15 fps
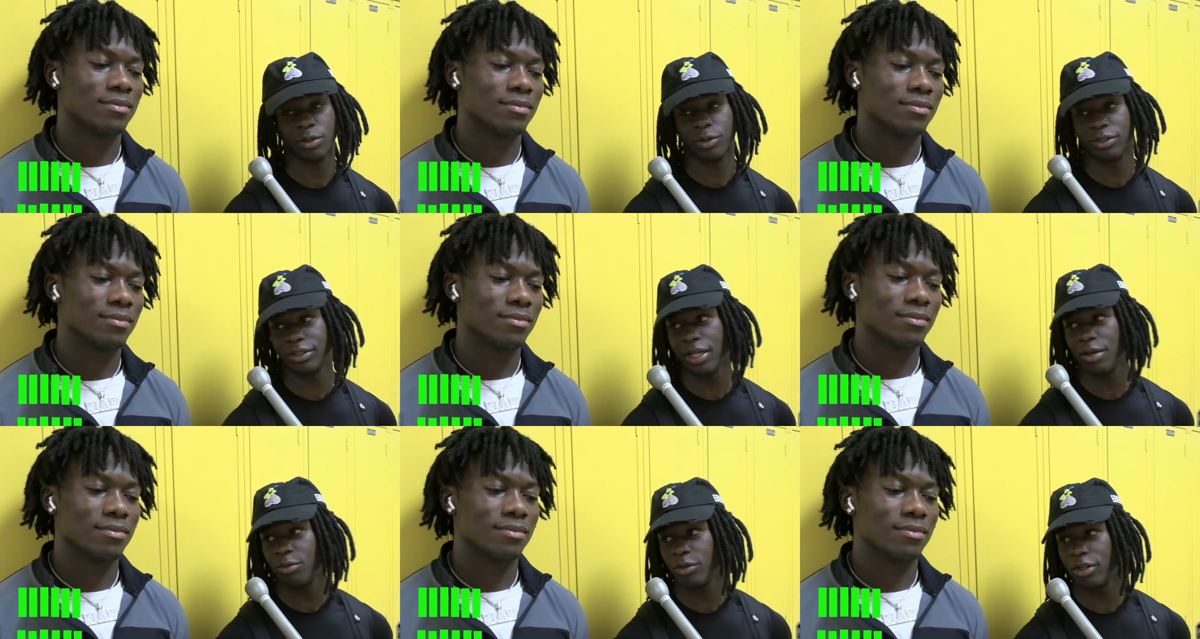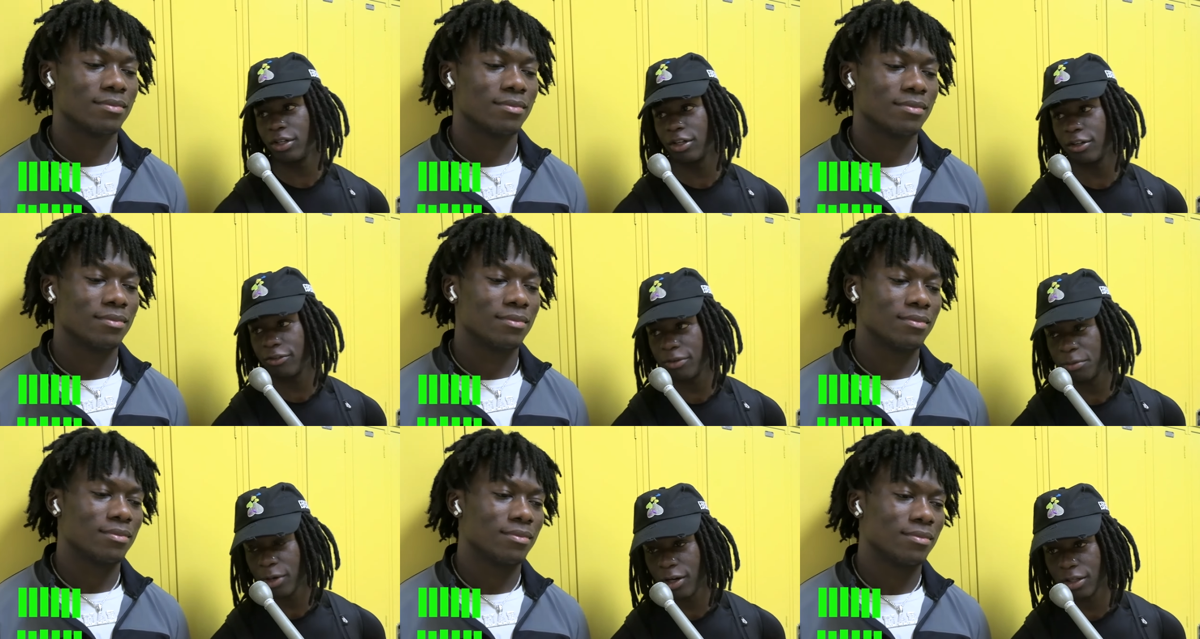Speaker 1: What's that one girl
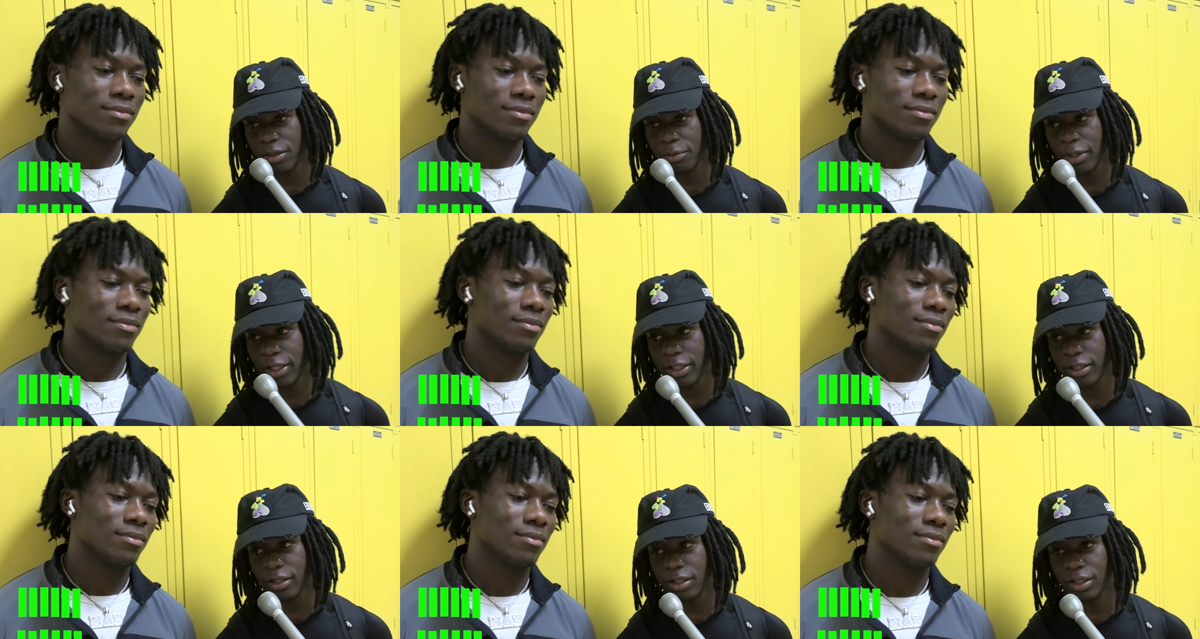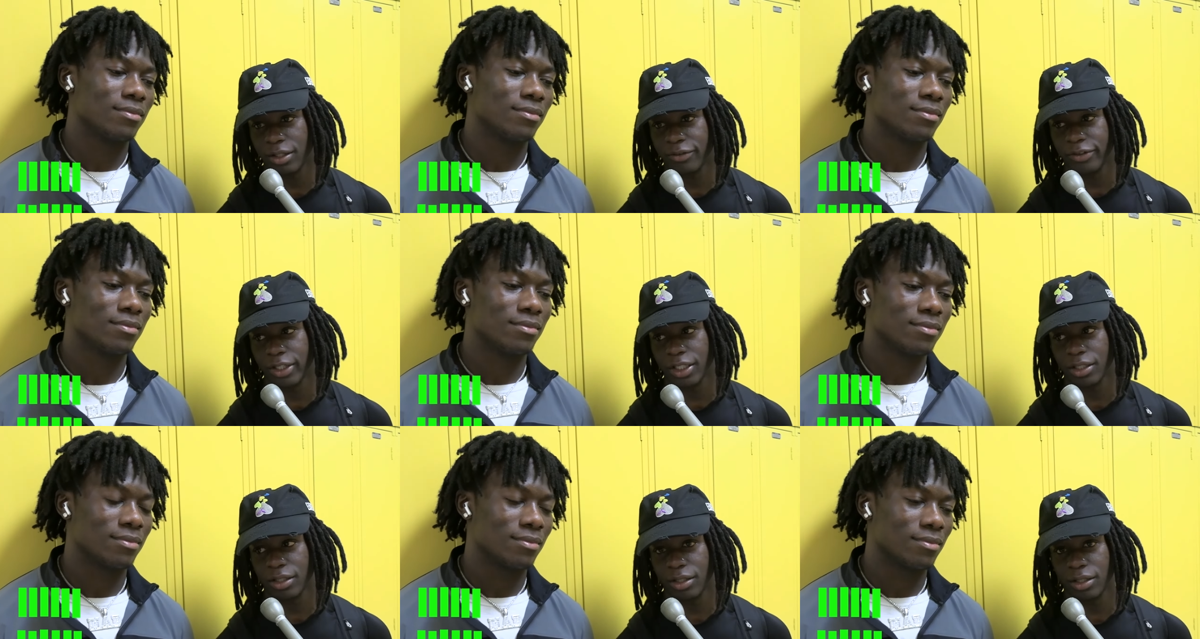from All American,
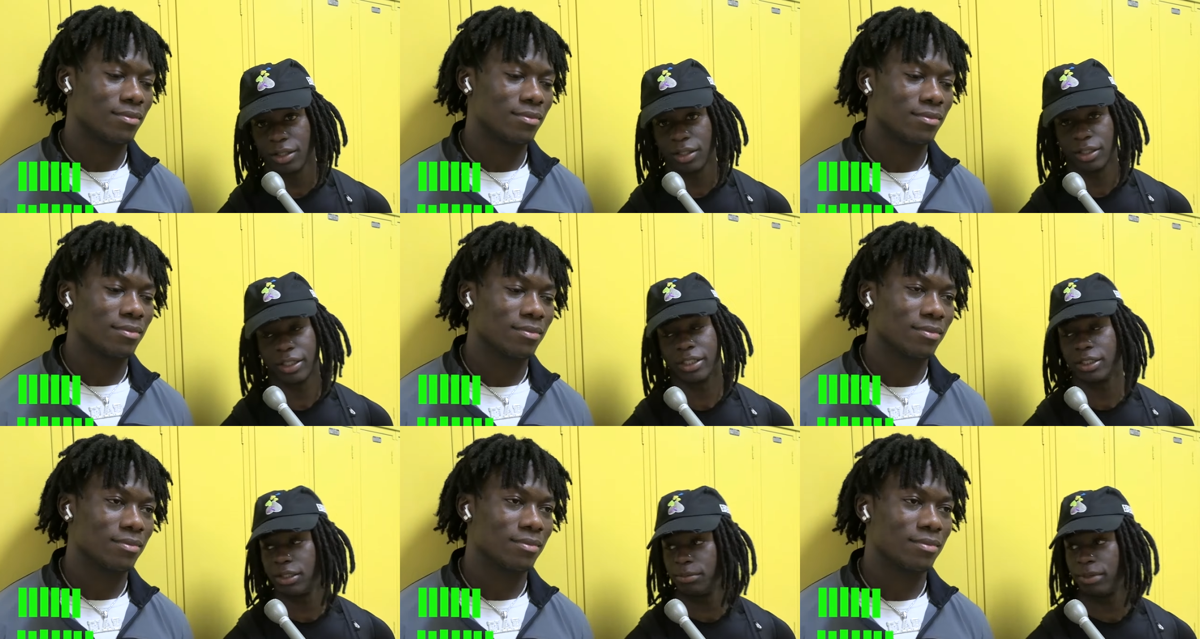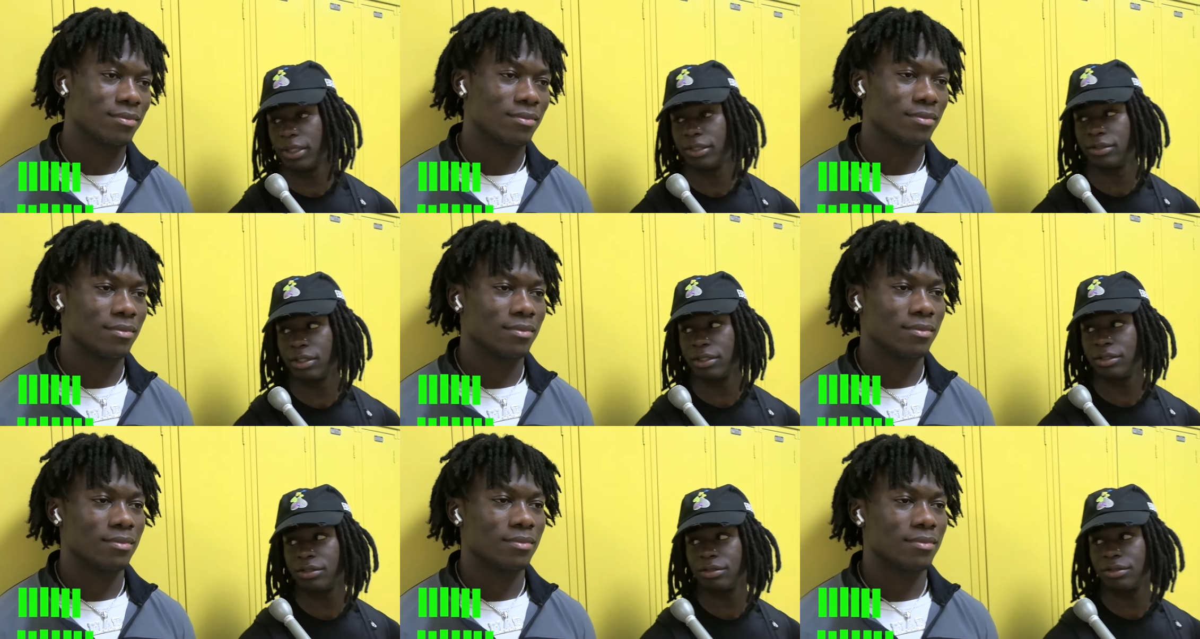Olivia? Yeah, she played
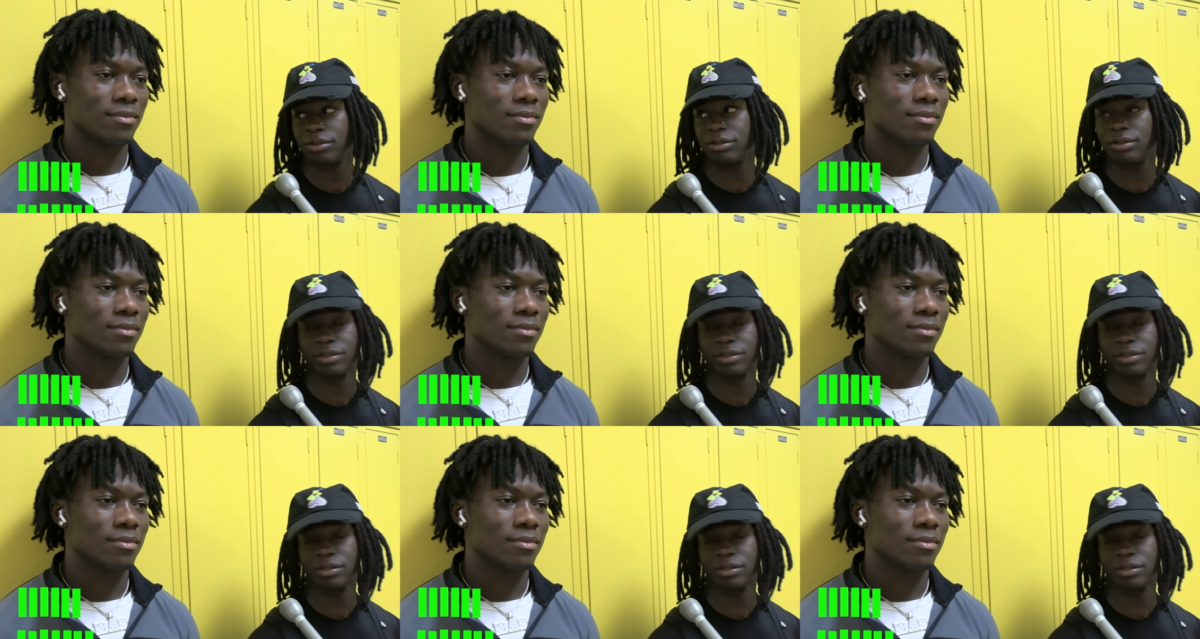tennis.